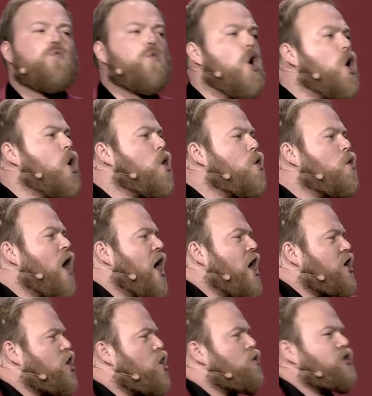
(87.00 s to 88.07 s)
woo,
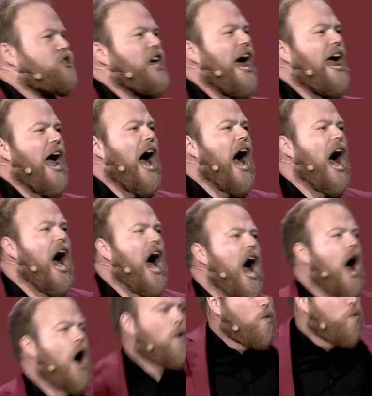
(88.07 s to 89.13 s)
you say ah.